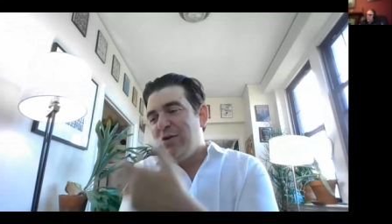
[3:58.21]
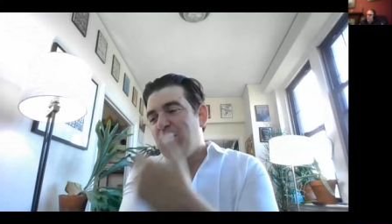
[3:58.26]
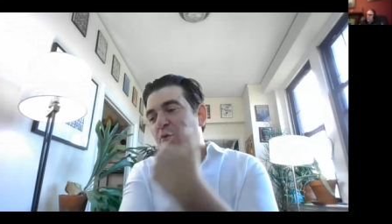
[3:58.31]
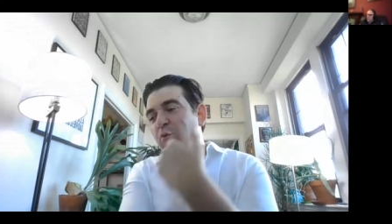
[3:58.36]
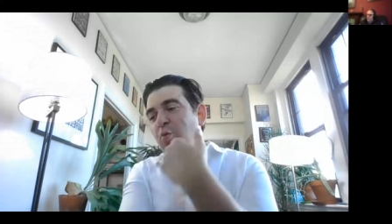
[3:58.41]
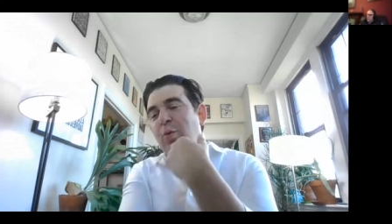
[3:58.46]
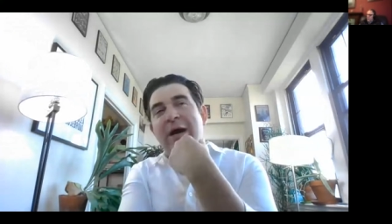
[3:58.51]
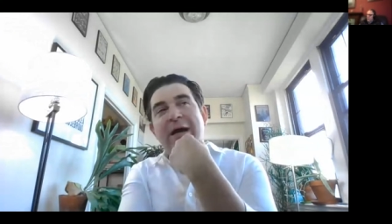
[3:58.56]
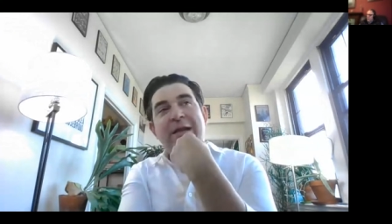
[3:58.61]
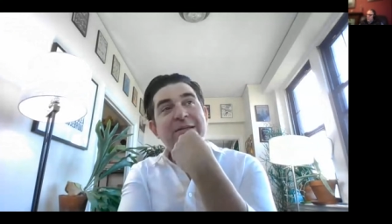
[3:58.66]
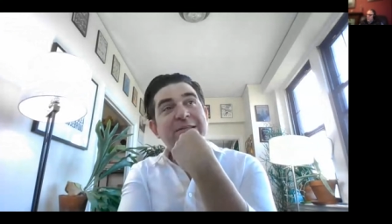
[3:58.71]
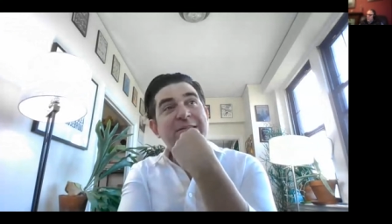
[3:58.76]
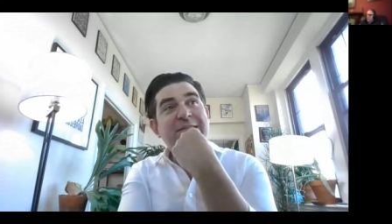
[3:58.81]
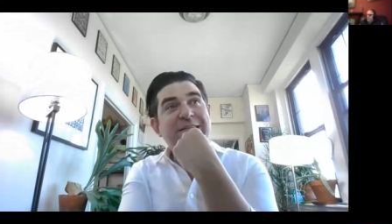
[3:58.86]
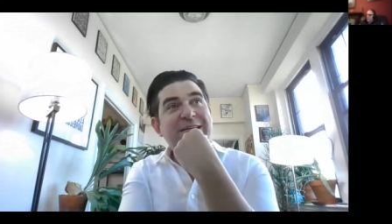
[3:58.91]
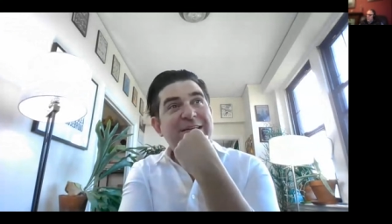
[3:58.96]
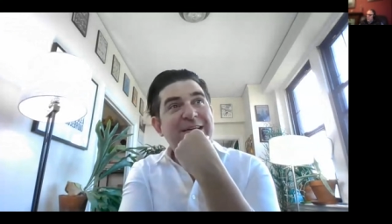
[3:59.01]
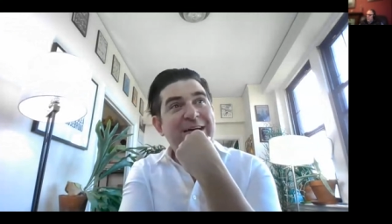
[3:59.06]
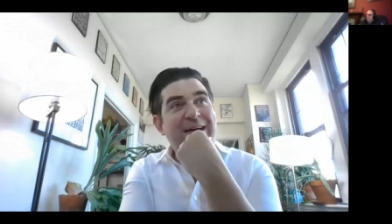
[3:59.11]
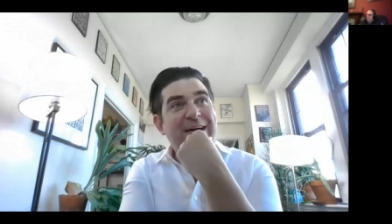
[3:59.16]
what
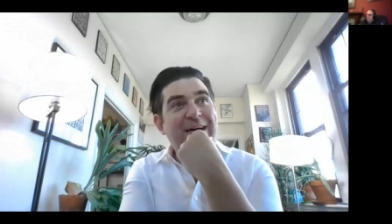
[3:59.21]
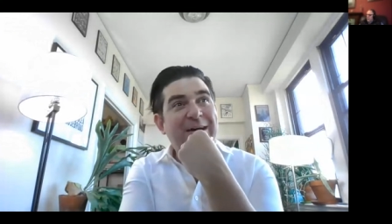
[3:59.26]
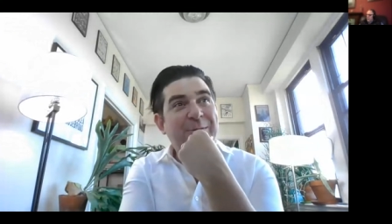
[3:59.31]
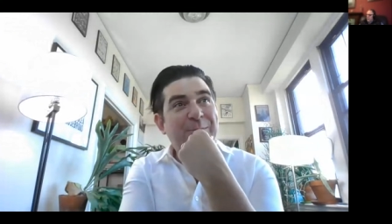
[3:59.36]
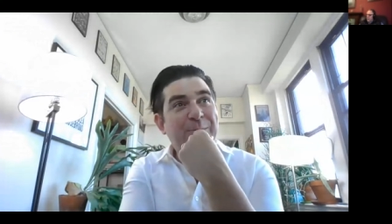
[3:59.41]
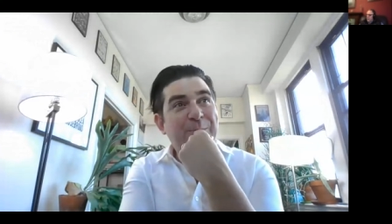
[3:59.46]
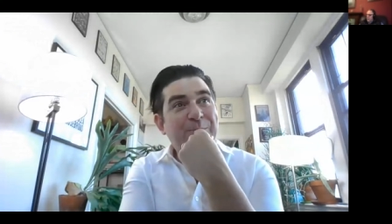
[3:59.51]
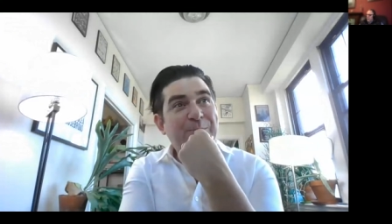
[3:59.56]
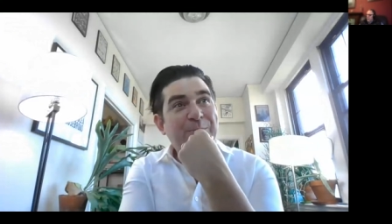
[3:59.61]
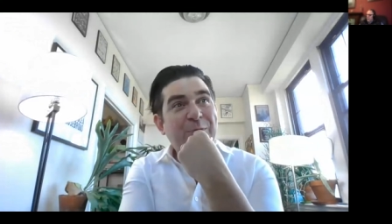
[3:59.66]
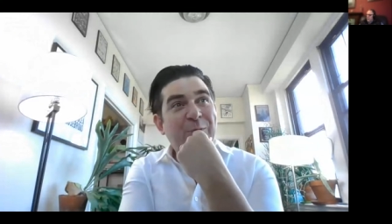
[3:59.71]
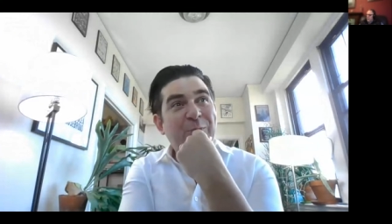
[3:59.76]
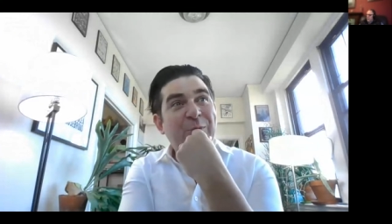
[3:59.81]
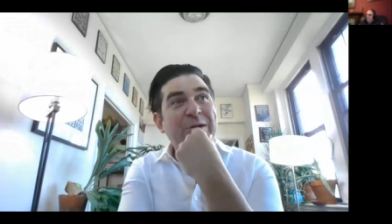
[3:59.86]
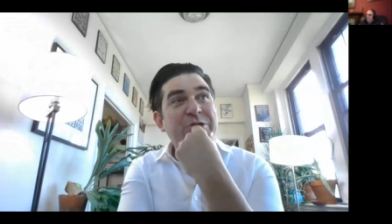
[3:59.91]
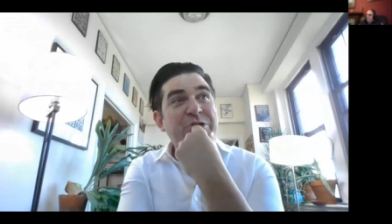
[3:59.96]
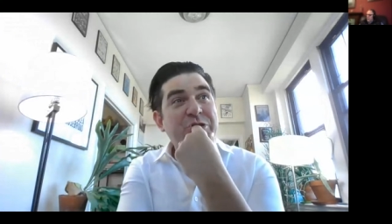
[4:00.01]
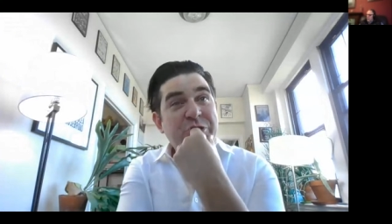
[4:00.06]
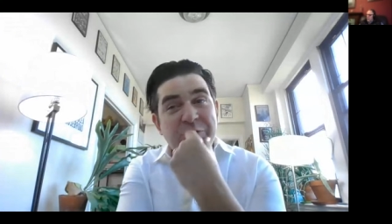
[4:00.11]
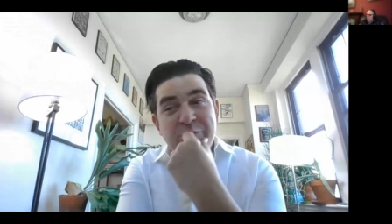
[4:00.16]
um,
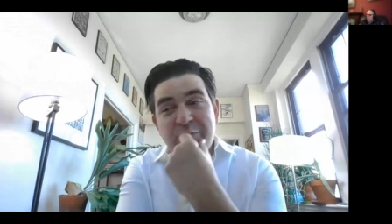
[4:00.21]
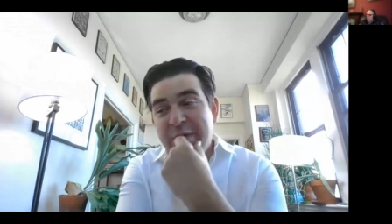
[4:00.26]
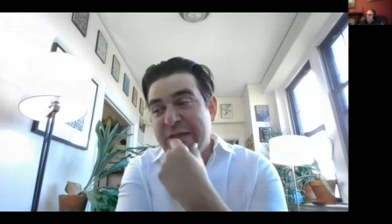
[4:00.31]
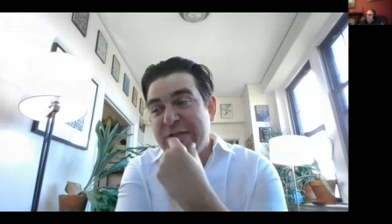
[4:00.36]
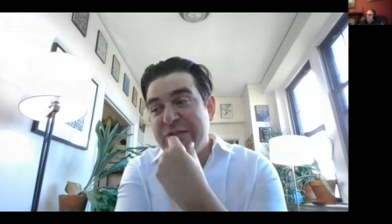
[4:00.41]
what should we